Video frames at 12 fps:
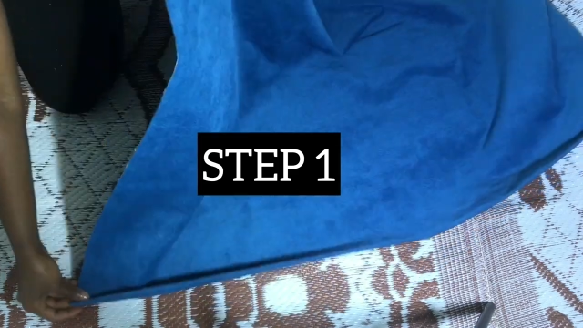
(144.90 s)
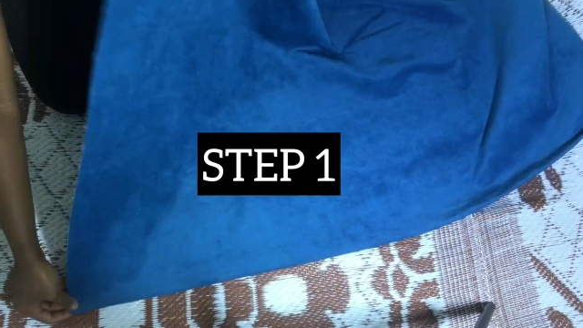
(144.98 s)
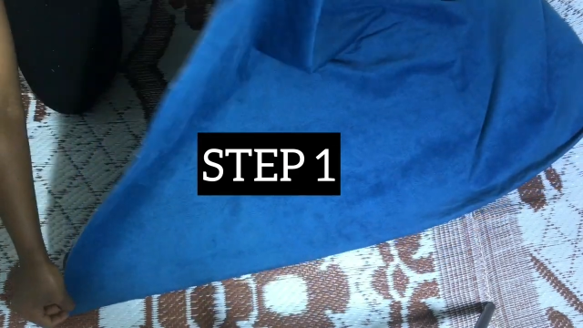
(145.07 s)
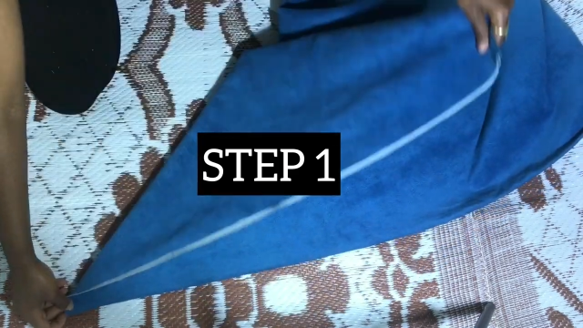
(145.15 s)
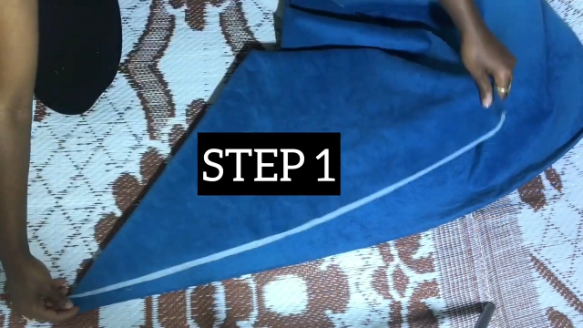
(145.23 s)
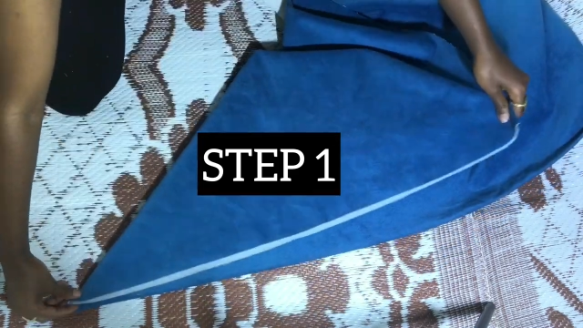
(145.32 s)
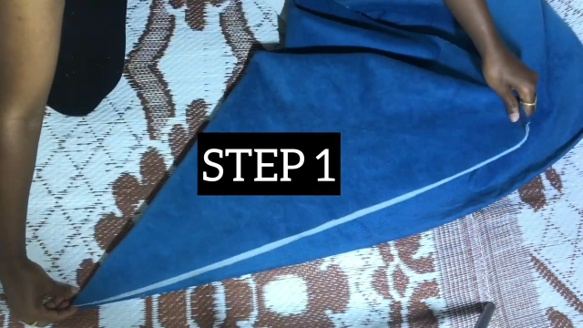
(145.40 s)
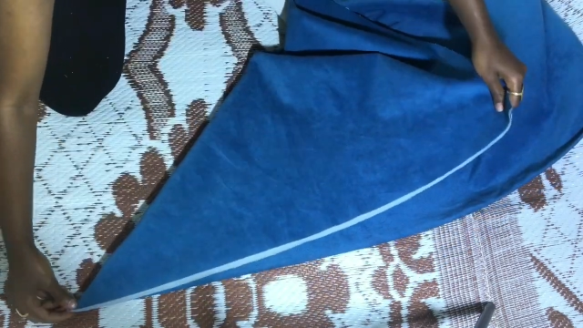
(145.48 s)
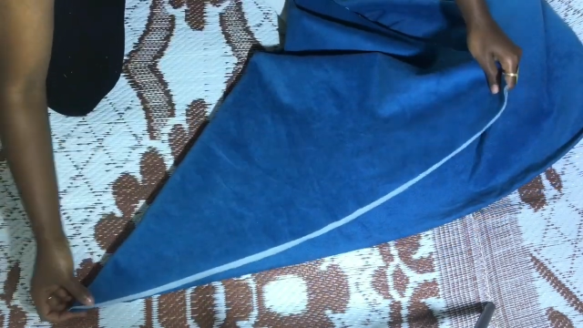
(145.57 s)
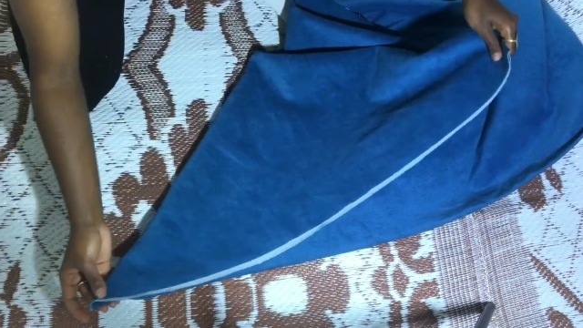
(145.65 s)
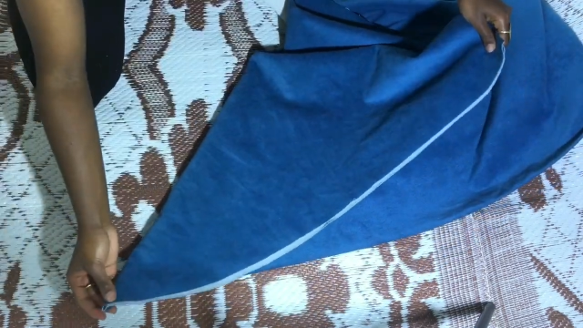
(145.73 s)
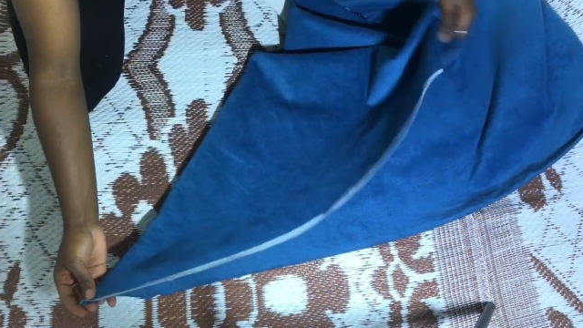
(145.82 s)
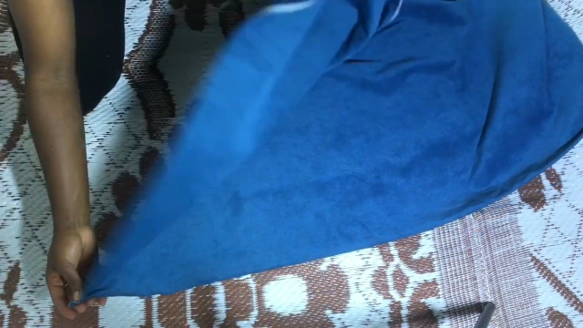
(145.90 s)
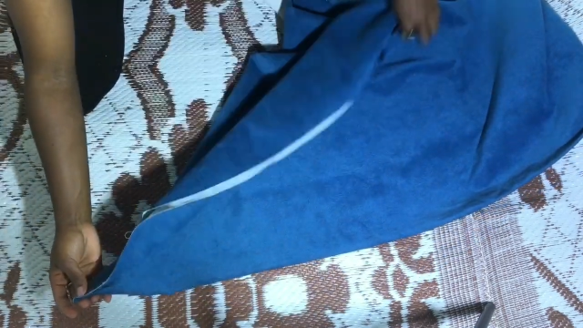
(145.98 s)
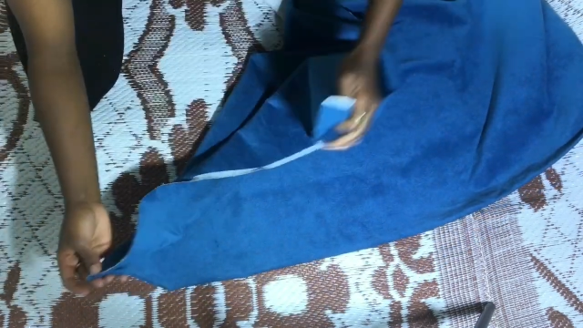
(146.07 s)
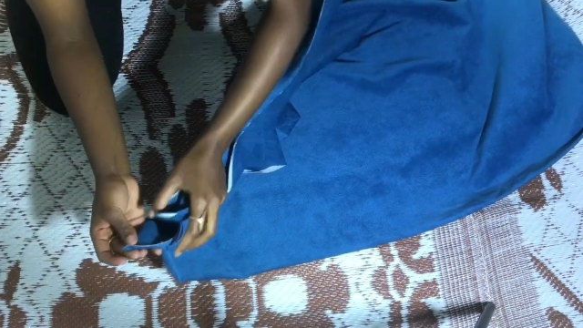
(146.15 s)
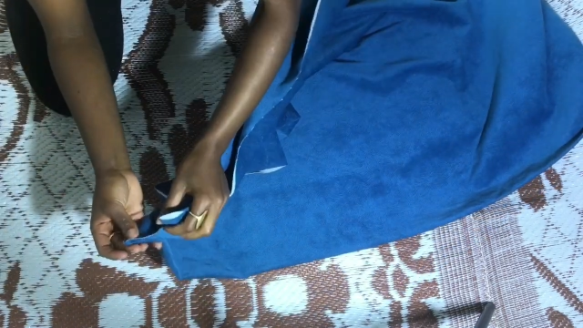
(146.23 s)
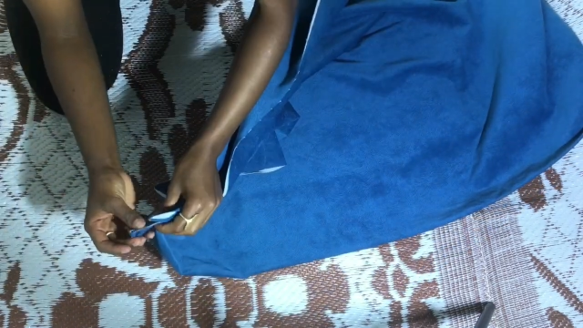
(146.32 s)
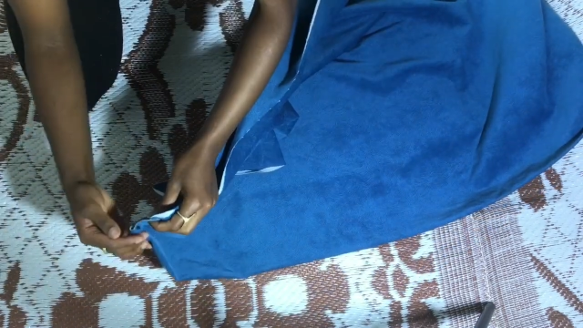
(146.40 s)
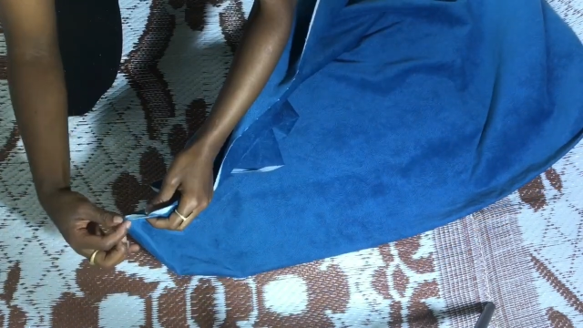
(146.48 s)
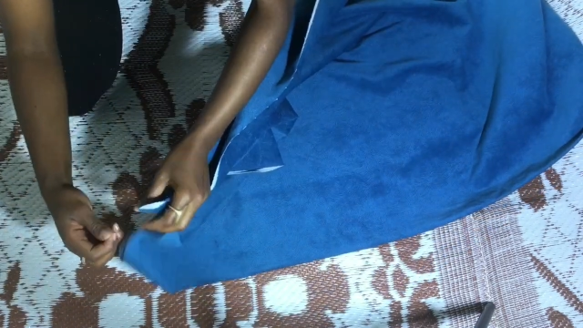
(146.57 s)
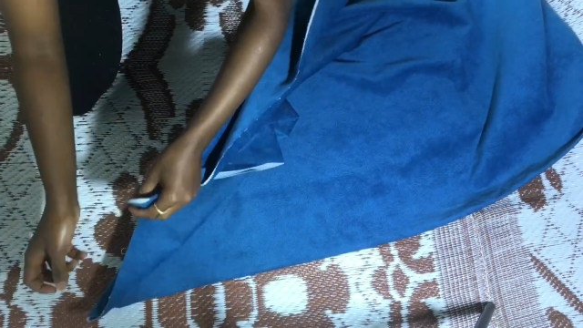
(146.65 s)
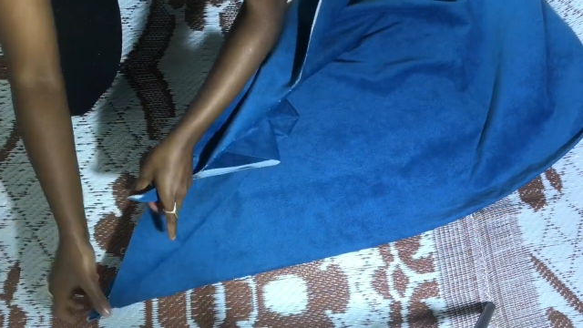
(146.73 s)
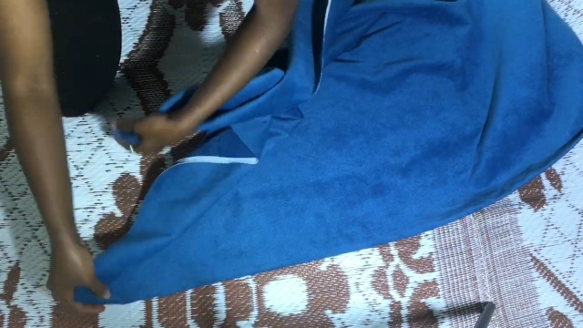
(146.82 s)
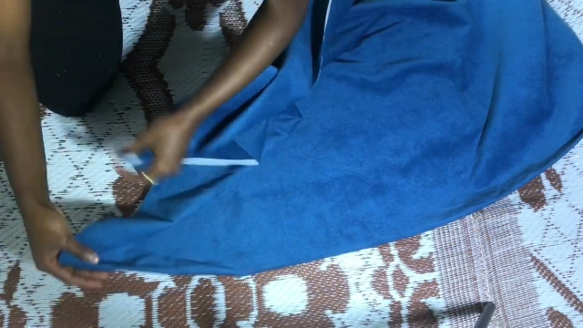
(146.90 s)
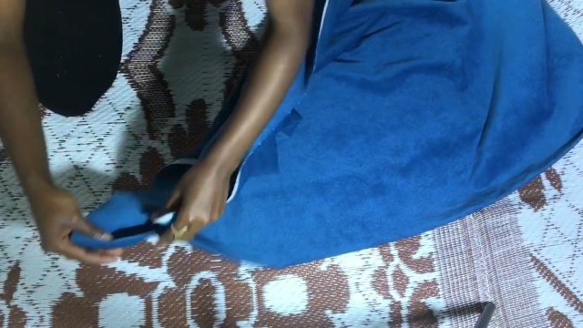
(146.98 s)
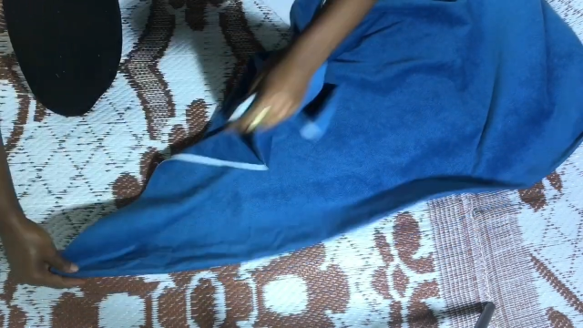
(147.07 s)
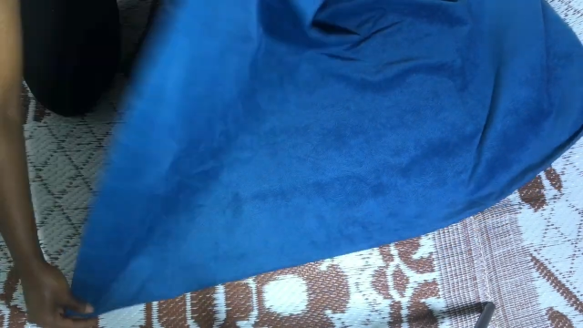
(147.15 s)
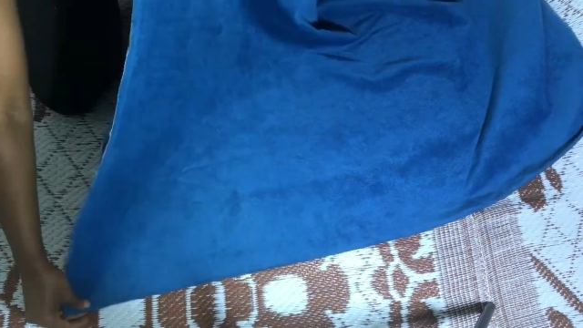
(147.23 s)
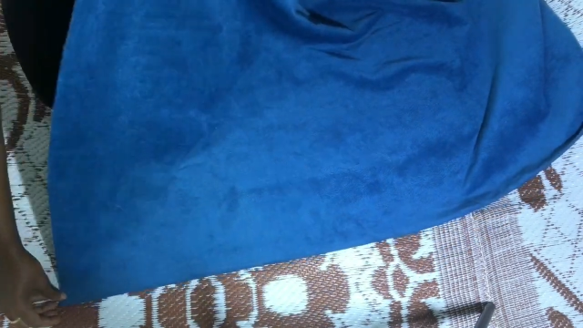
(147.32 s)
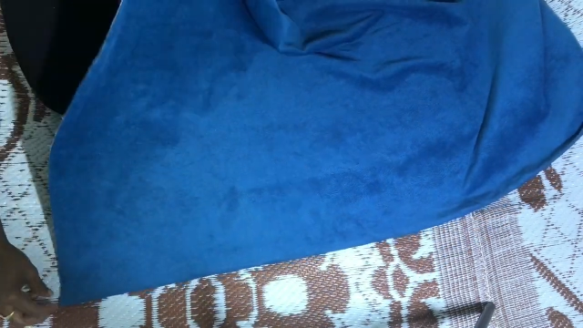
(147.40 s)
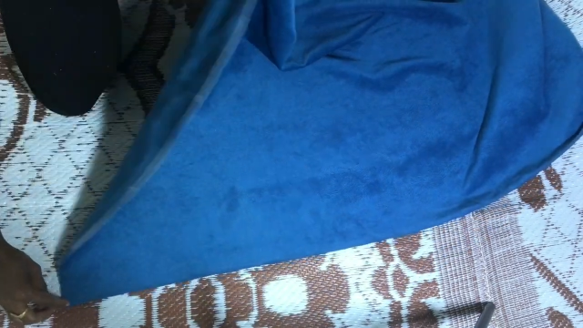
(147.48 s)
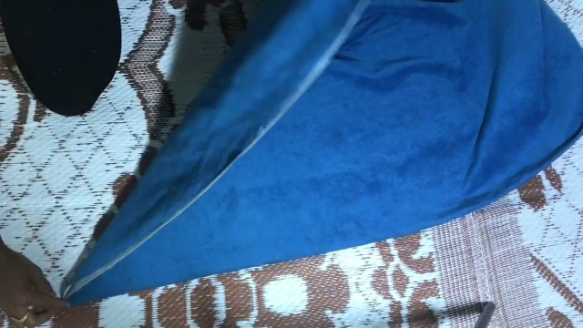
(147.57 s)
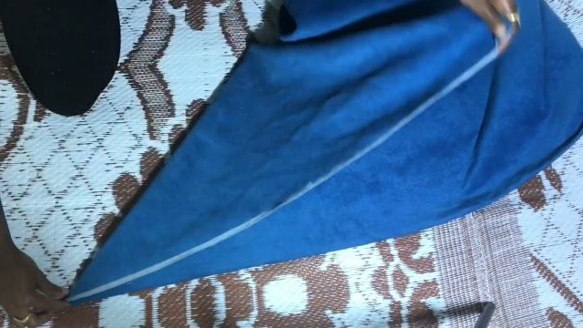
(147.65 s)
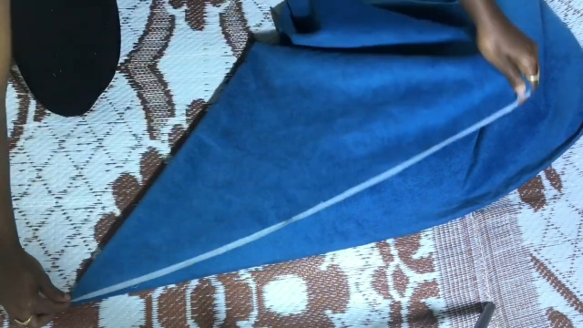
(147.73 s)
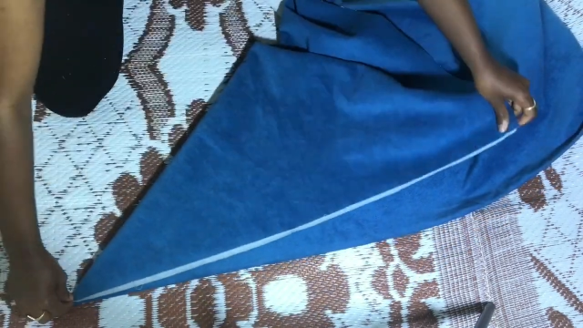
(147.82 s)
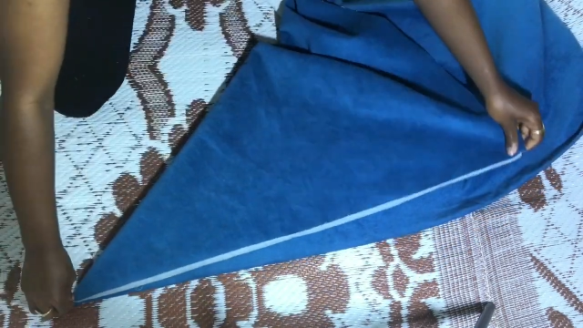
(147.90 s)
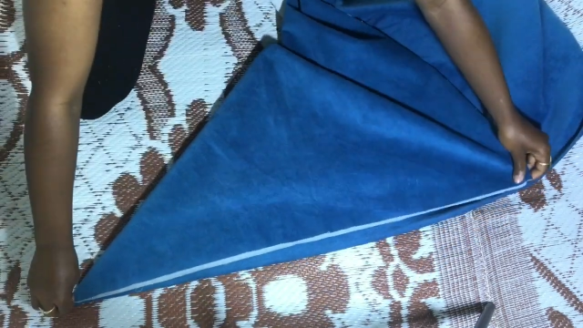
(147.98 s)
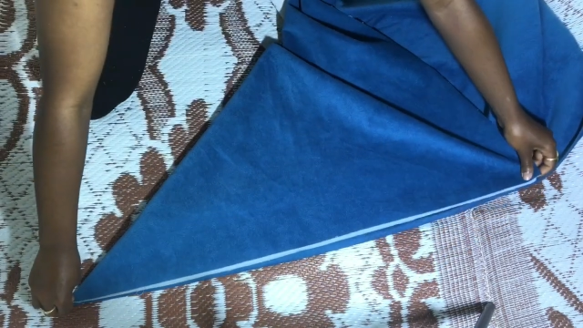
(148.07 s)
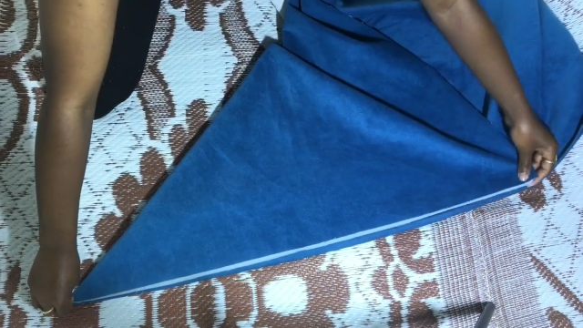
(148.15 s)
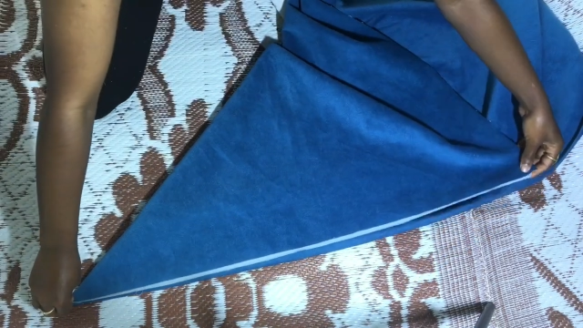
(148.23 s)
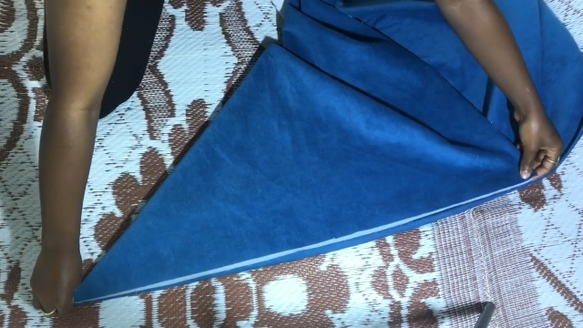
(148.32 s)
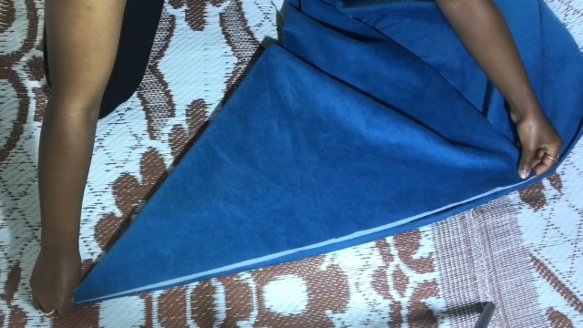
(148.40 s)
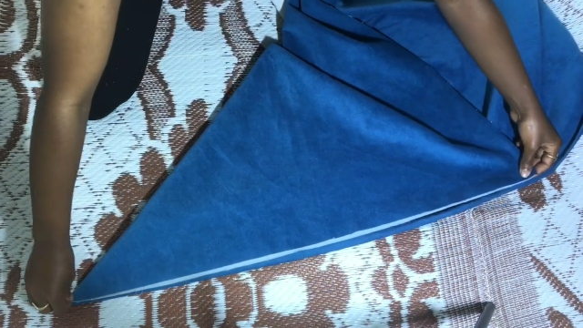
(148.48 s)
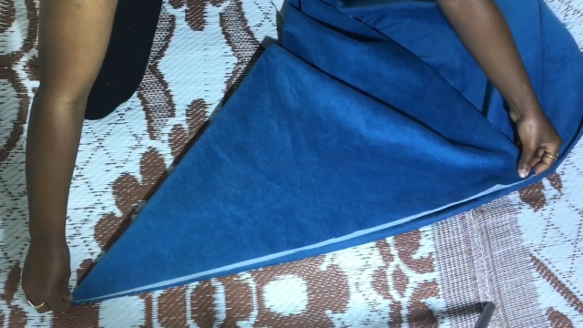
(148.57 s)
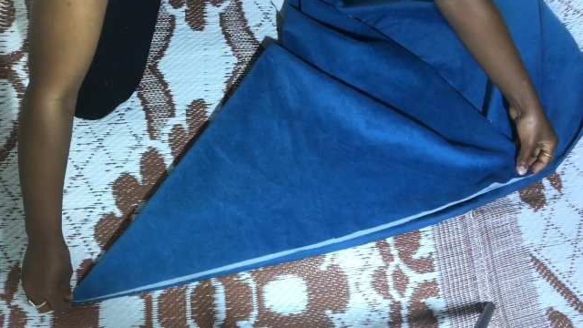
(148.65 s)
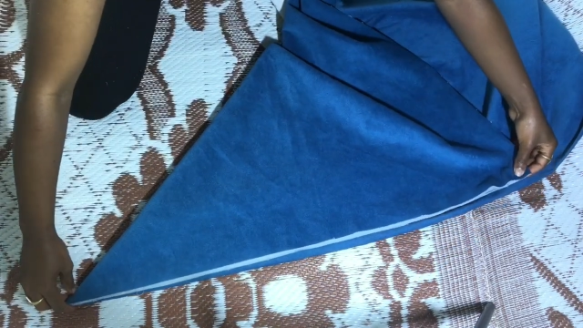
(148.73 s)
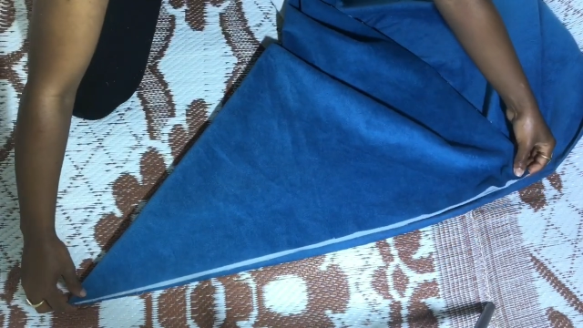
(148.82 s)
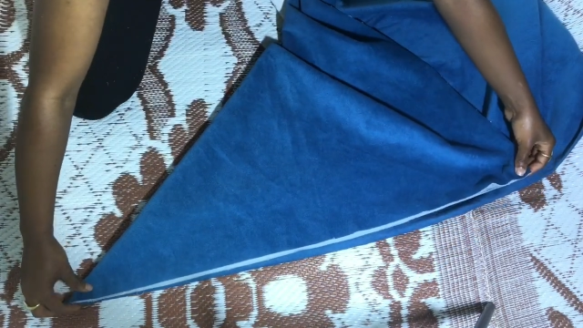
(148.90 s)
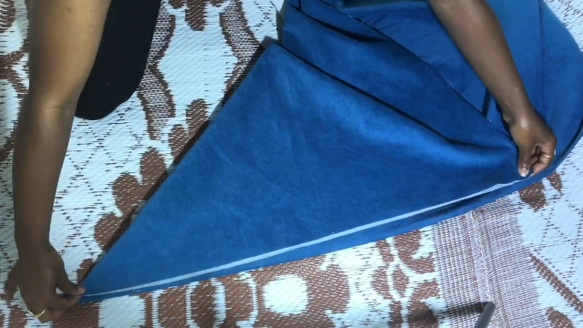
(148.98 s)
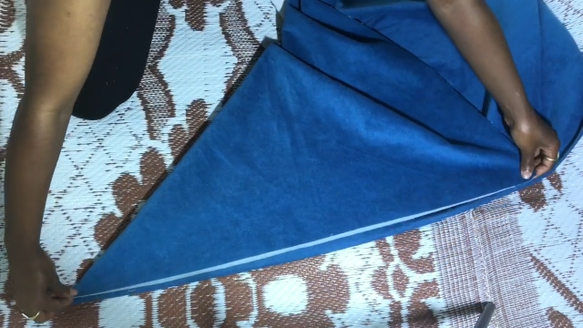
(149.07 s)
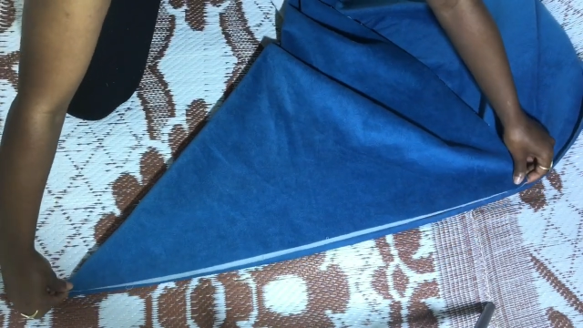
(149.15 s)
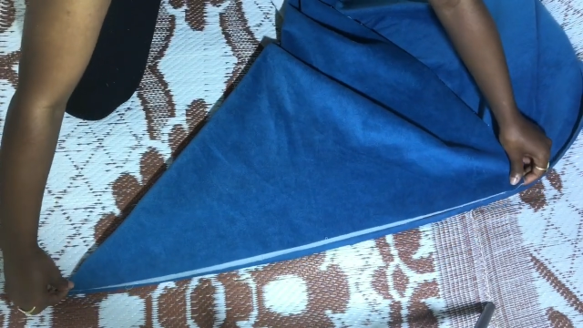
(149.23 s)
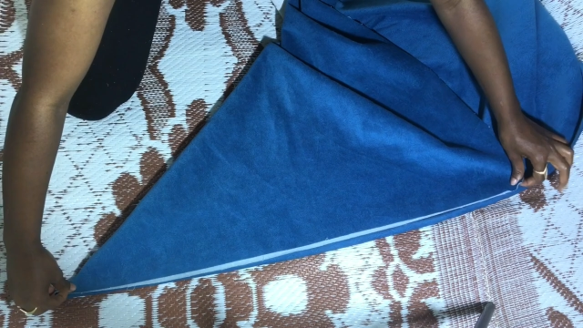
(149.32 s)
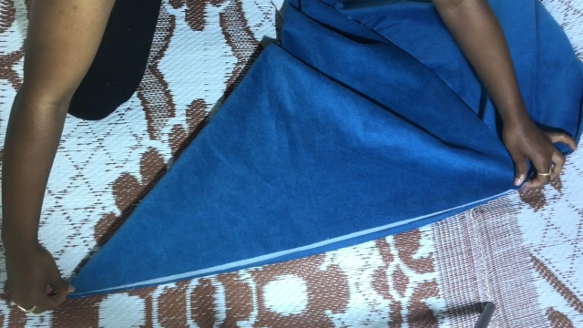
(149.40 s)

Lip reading: Nobody's mouth can be seen.